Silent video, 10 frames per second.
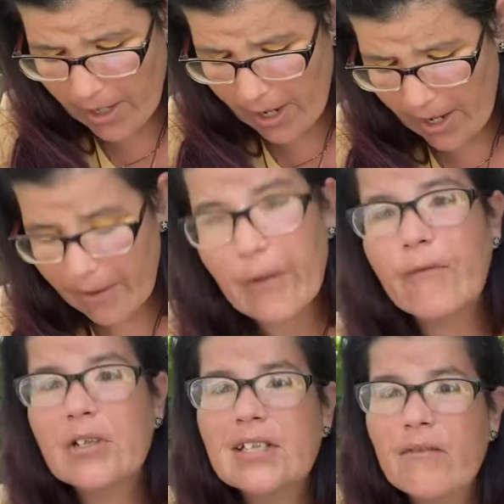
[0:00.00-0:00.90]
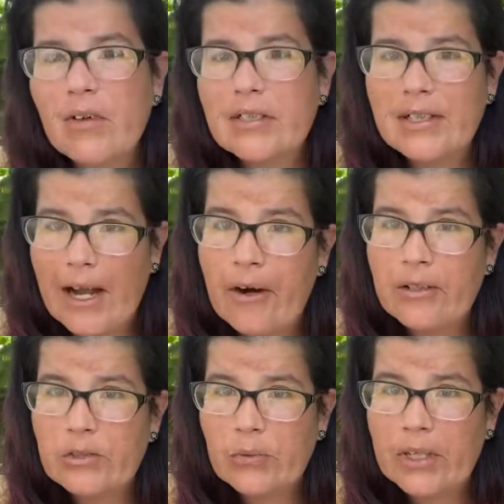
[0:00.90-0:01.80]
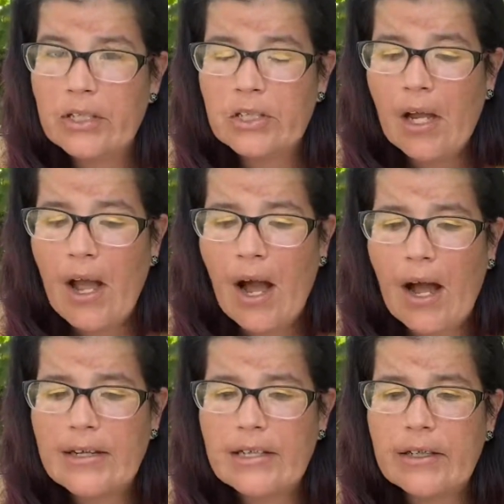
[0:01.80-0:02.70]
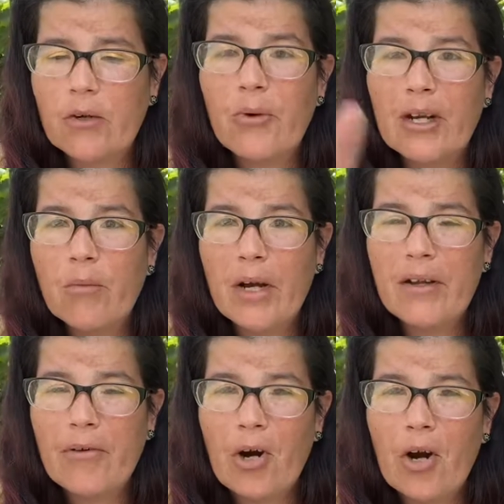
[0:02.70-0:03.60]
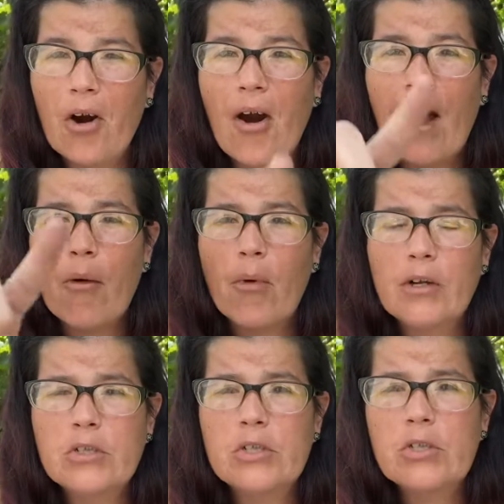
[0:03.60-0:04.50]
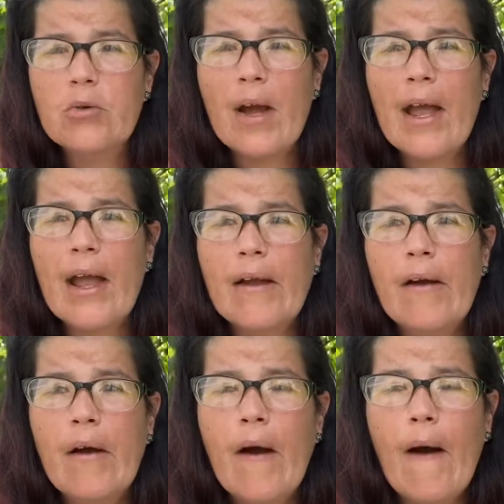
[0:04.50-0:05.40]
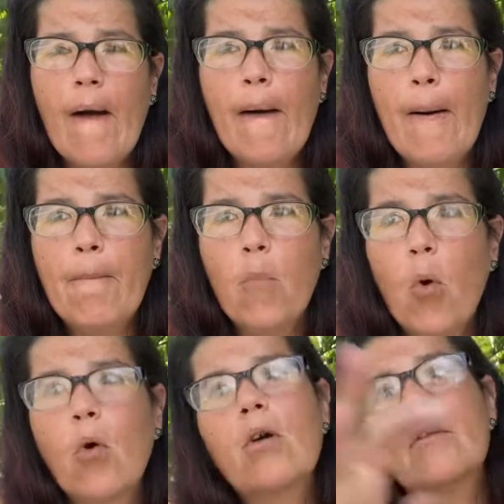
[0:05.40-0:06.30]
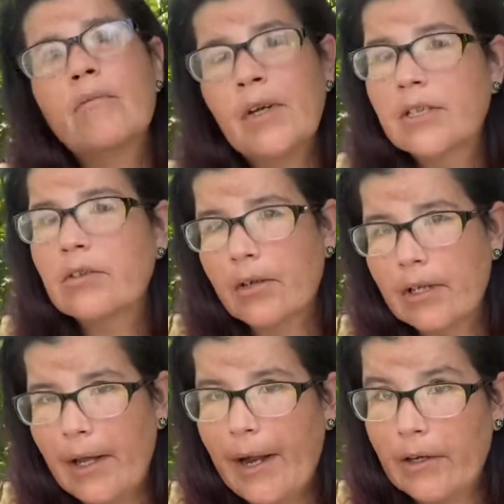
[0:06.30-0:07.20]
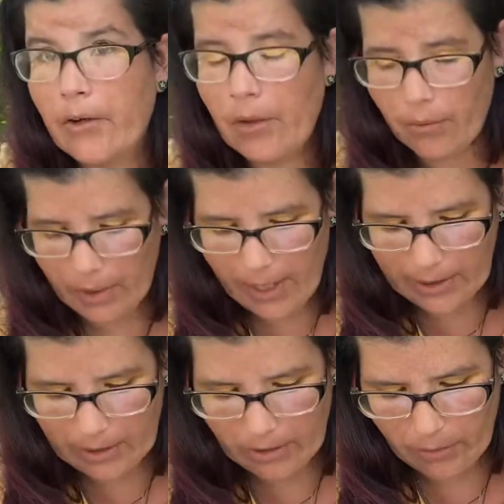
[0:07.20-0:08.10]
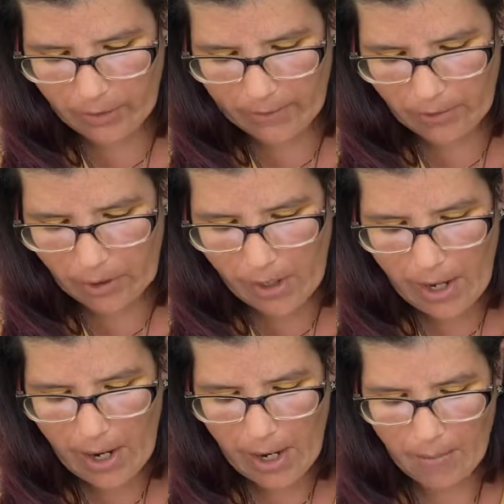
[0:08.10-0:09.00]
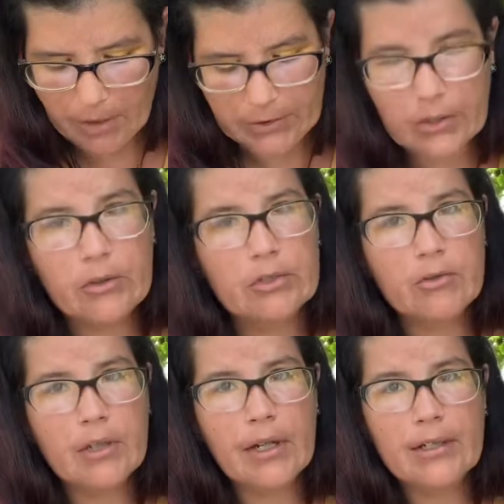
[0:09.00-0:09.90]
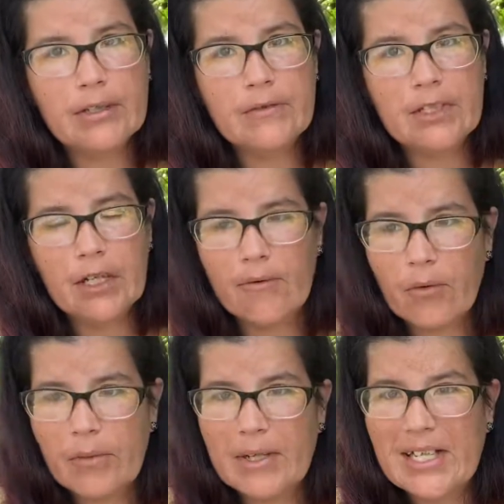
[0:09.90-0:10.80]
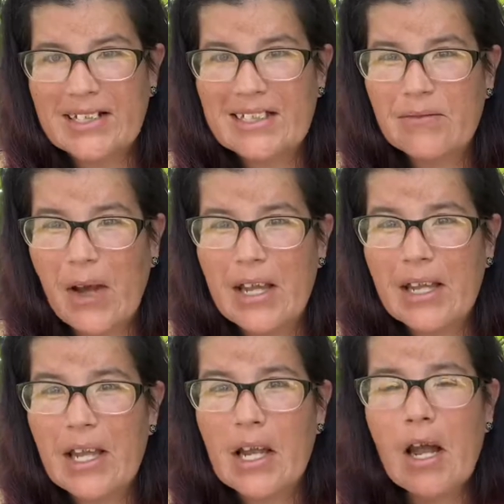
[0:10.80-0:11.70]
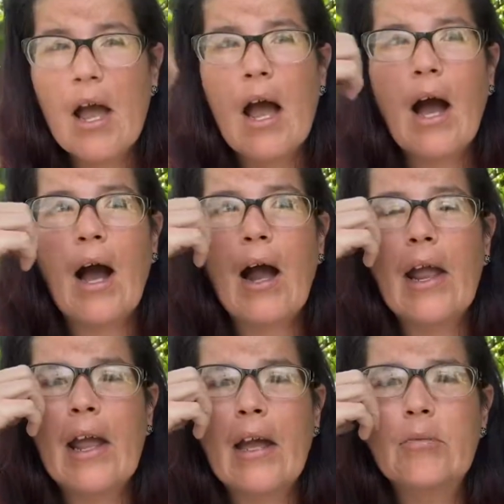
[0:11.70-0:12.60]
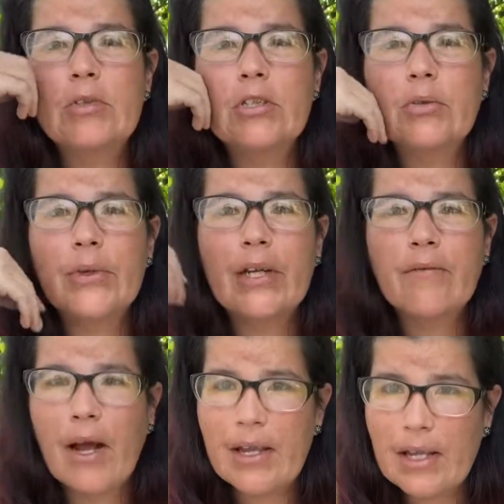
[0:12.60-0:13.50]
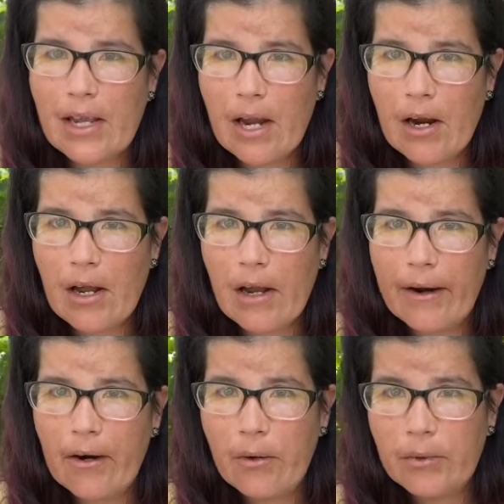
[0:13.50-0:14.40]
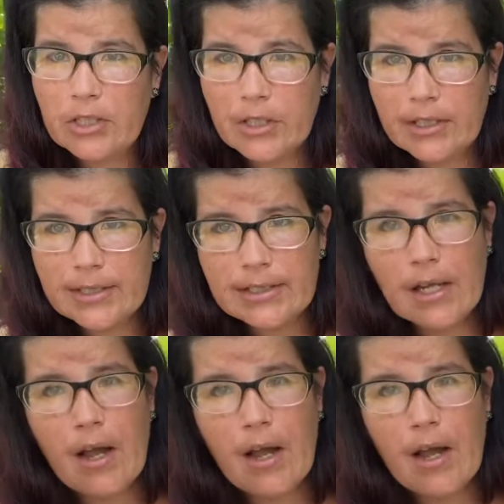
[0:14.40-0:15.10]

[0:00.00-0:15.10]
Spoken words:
the first convicted Irish witch. I did a quick one of her. I want to do a more historically accurate one of her. I'm also doing, as you've seen over with my Texas Viking, I am doing Viking era witches.